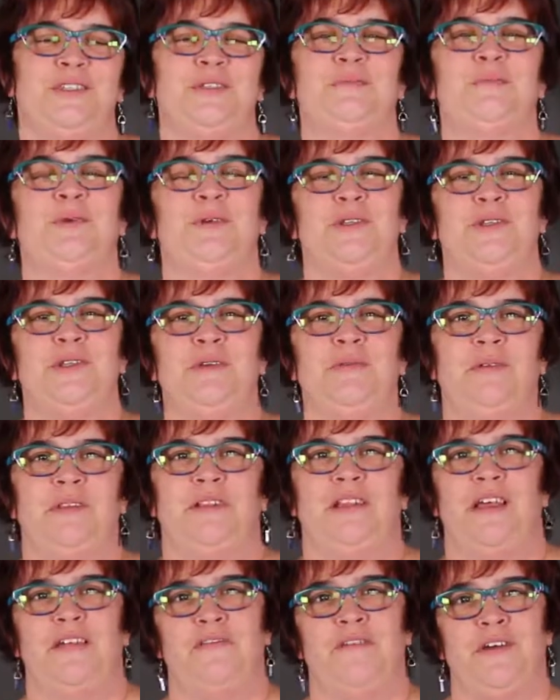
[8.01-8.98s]
this is Bridget
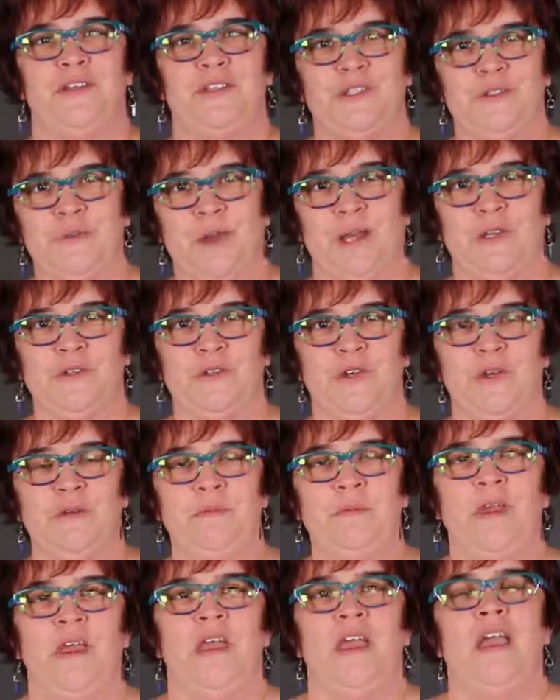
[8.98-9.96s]
with Life on
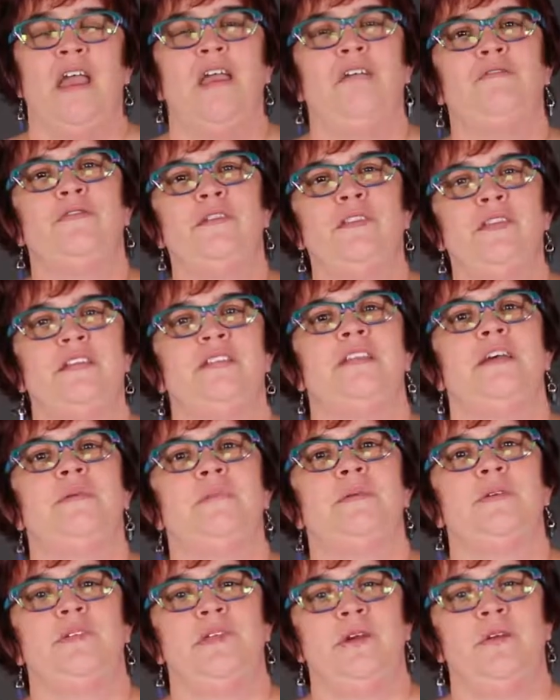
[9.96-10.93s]
Spectrum, and for this
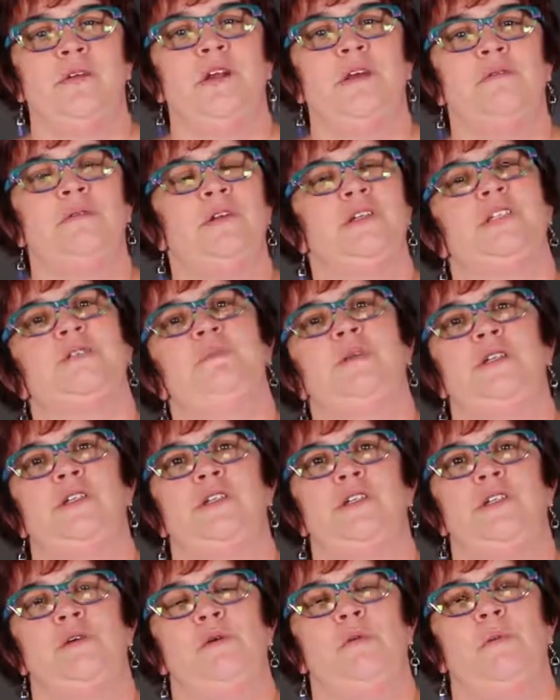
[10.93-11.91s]
episode I'm going to speak
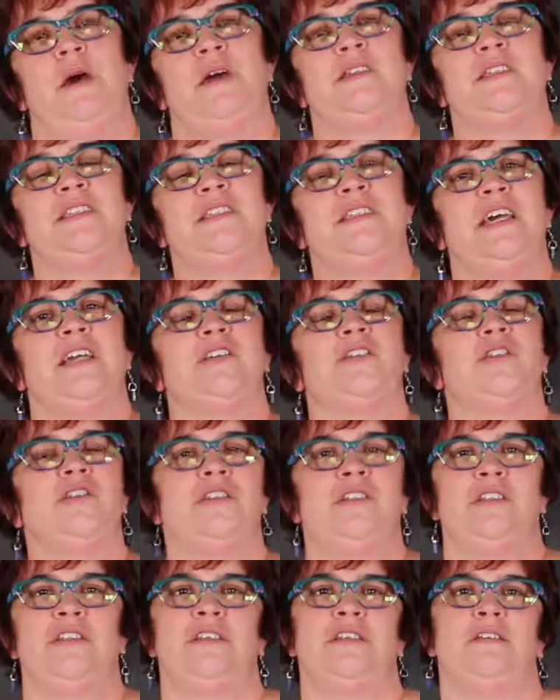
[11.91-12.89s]
to you about
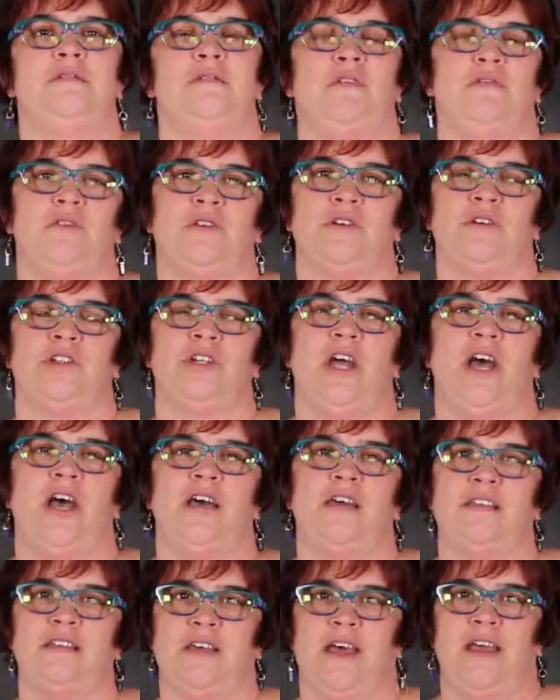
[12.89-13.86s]
Section 2 of your
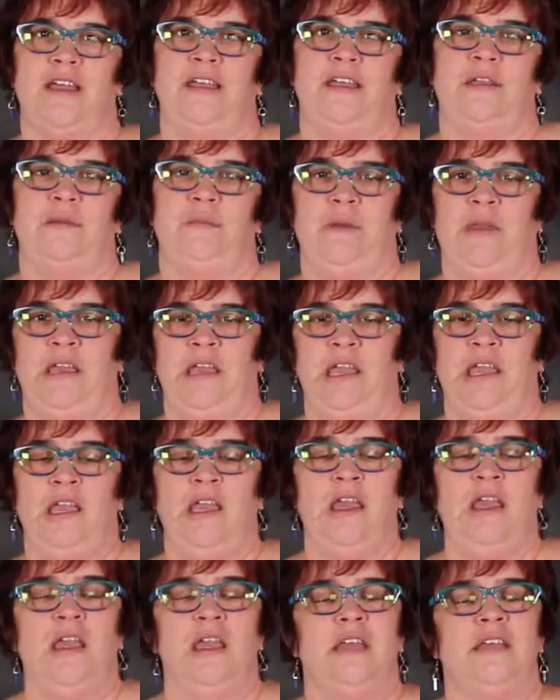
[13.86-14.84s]
child's IEP.
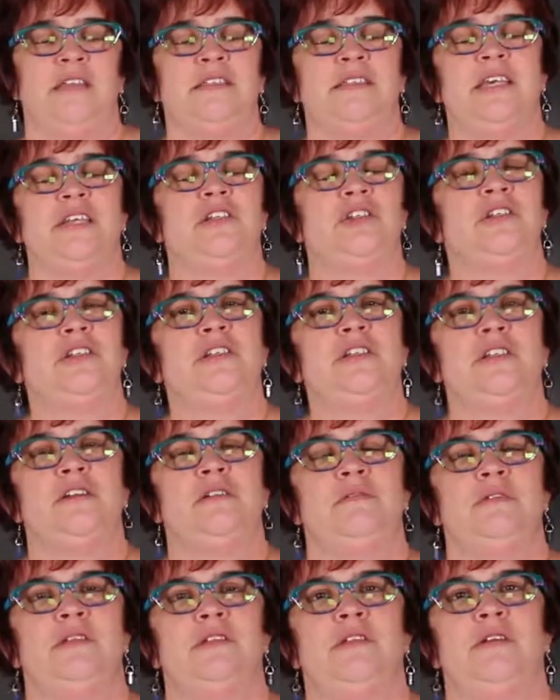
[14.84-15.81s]
And Section
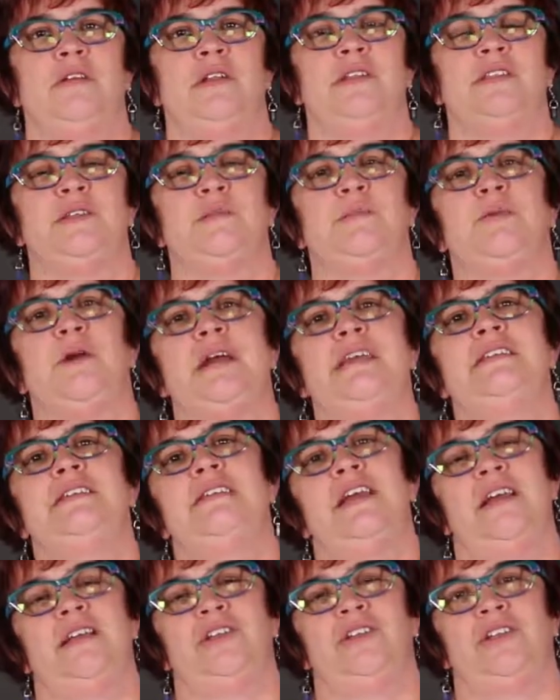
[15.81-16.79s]
2 is known as the
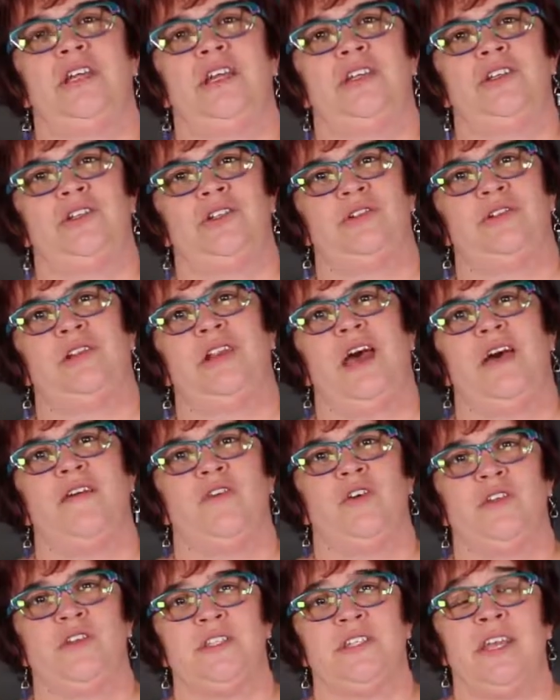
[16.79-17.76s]
present educational
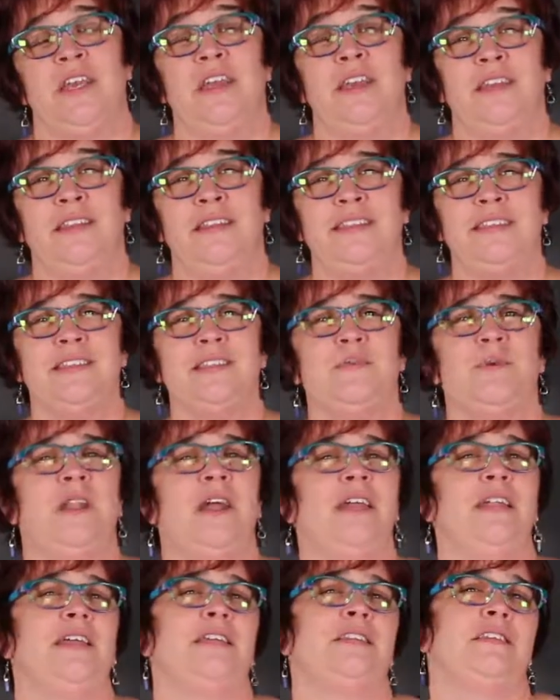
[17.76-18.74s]
levels. This is what
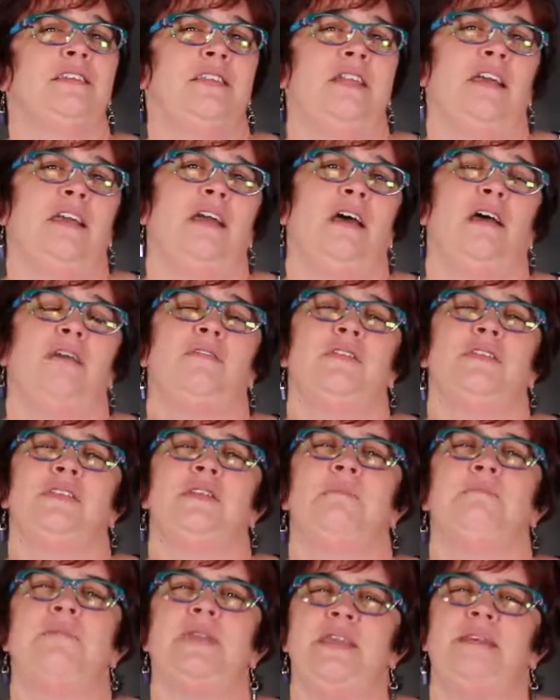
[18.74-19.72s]
I like to think of as
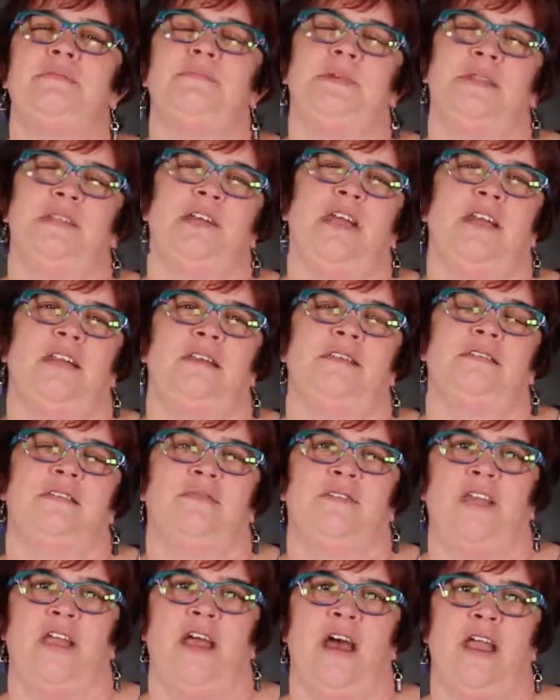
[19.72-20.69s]
the meat and potatoes
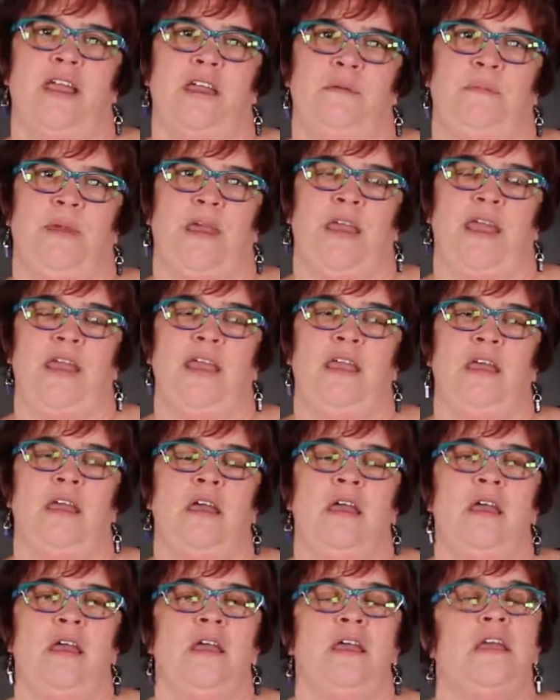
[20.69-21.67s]
of the IEP.
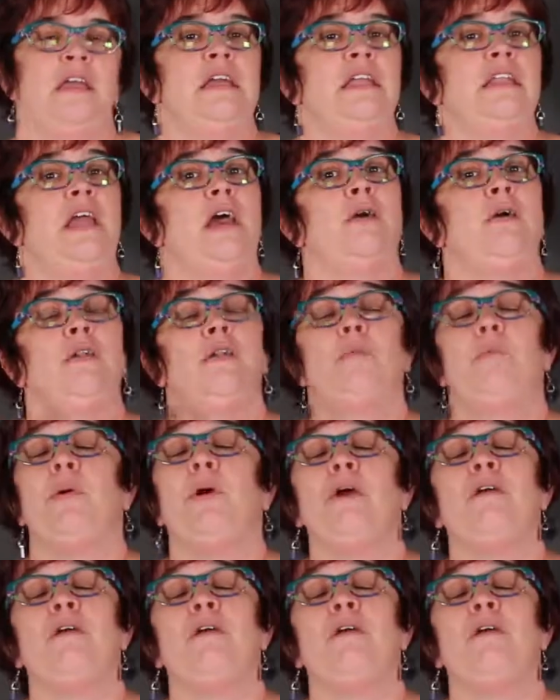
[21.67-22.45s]
Now, in